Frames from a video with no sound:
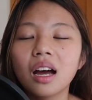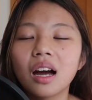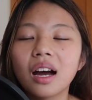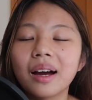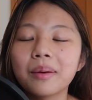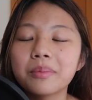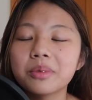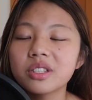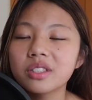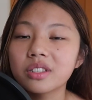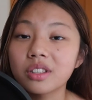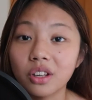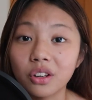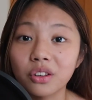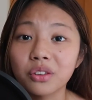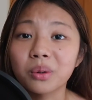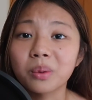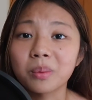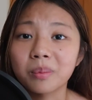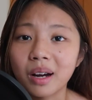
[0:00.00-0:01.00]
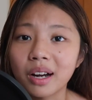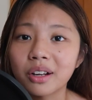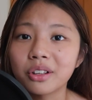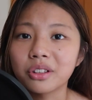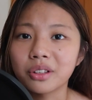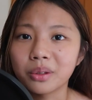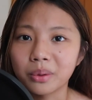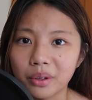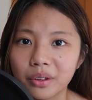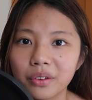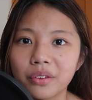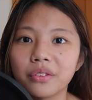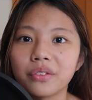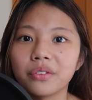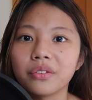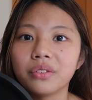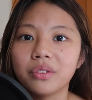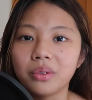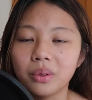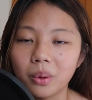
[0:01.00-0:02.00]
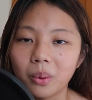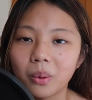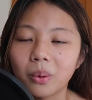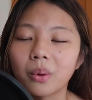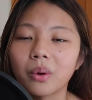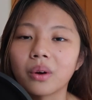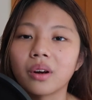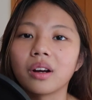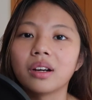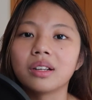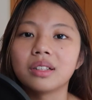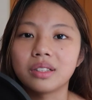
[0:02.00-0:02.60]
I'm just here to remind you of your